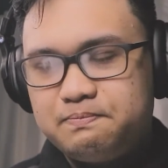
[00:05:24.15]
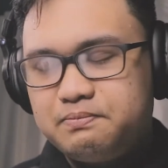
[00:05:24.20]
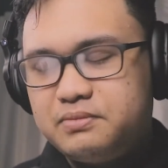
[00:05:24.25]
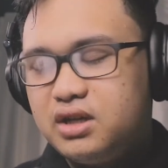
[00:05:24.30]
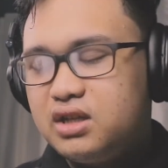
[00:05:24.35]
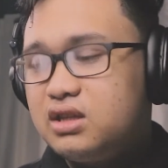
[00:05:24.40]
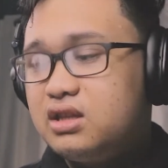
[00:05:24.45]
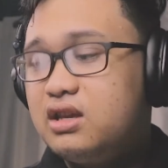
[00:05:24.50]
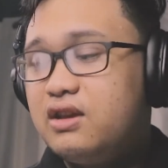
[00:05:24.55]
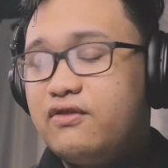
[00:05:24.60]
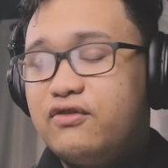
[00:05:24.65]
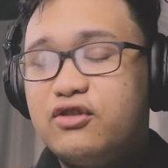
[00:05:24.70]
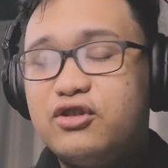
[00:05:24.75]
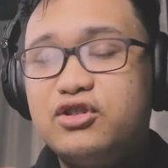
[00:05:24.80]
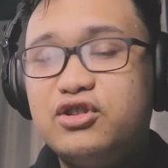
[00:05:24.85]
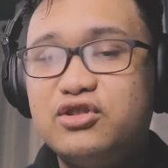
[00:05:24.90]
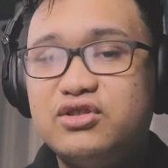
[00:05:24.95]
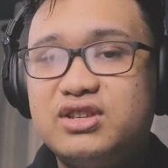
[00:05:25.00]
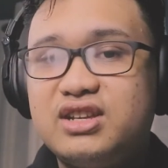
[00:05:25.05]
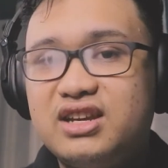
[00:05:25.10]
But if you're
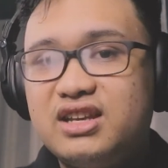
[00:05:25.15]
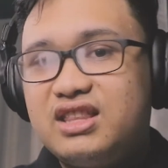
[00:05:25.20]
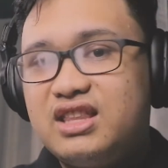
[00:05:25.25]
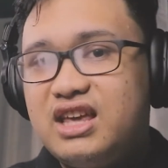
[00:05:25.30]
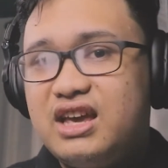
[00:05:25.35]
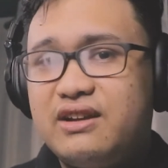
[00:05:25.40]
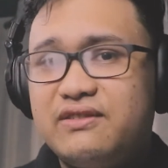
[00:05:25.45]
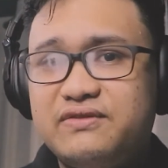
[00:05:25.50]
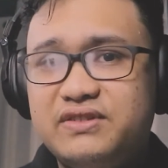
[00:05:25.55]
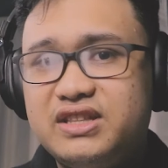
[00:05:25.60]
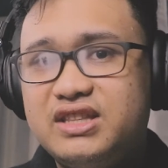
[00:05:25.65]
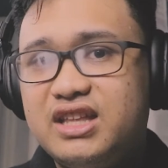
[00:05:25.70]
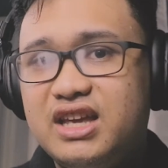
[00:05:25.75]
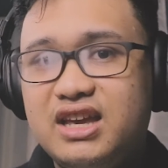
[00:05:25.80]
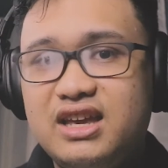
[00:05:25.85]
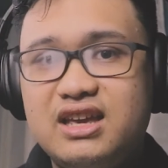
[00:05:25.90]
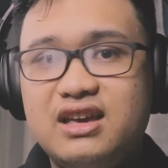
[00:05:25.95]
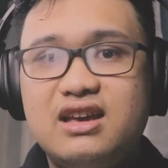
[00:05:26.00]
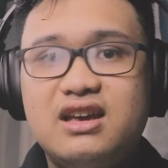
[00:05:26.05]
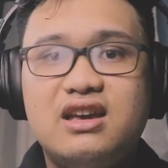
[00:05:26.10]
using it every
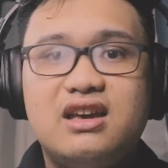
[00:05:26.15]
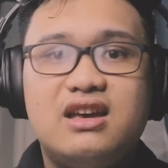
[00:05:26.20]
day,